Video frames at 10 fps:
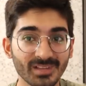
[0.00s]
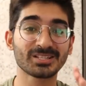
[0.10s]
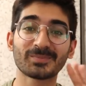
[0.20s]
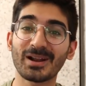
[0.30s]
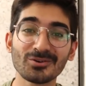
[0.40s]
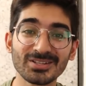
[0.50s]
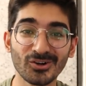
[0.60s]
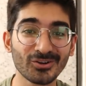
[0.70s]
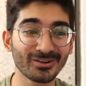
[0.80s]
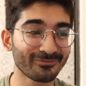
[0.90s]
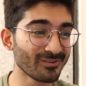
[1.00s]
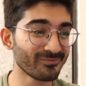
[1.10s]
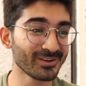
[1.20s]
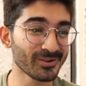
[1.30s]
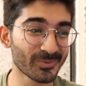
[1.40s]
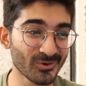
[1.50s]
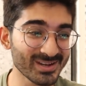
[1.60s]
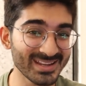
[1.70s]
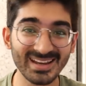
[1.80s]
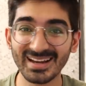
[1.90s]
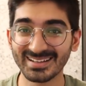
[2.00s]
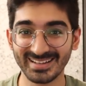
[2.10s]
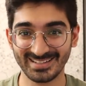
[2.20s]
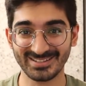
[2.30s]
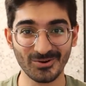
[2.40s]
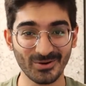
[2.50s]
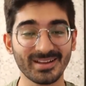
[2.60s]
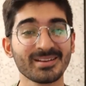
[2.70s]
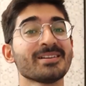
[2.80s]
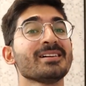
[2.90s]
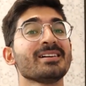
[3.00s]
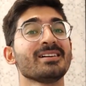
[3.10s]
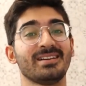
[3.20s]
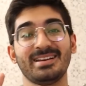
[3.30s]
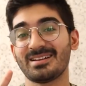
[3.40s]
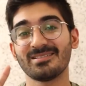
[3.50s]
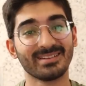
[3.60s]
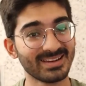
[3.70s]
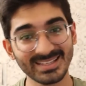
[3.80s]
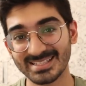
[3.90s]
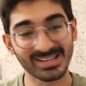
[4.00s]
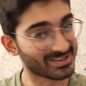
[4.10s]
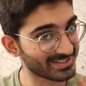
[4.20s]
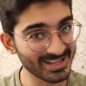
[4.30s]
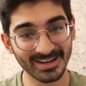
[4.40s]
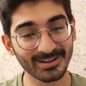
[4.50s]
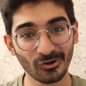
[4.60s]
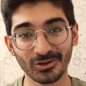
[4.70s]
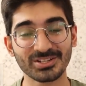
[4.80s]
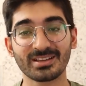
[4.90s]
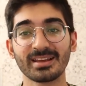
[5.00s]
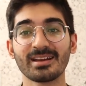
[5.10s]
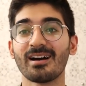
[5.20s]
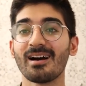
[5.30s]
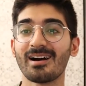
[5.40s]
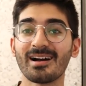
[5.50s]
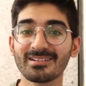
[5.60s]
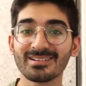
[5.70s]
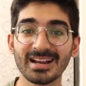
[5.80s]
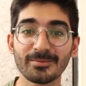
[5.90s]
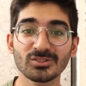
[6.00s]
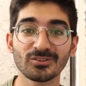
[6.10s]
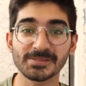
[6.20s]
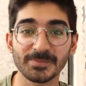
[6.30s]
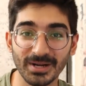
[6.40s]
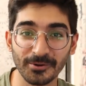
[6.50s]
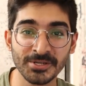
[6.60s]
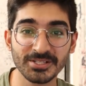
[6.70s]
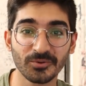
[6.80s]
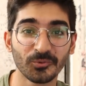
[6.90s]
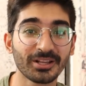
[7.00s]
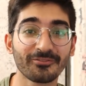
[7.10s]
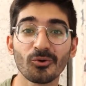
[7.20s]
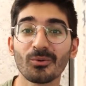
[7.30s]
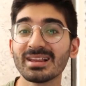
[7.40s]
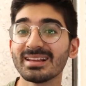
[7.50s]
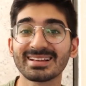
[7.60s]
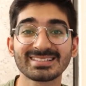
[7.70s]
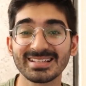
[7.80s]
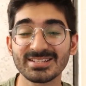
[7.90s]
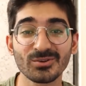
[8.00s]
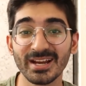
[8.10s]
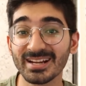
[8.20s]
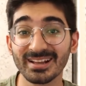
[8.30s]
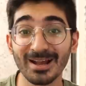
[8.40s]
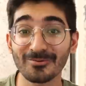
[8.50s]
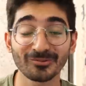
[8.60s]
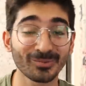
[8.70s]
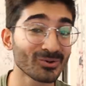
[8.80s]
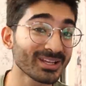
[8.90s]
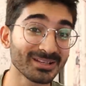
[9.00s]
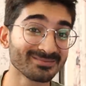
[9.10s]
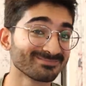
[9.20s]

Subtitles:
Sprouts are not gonna fulfill your protein intake, okay? Like, let's take it logically. 100 grams of sprouts will give you only like 6 to 8 grams of protein.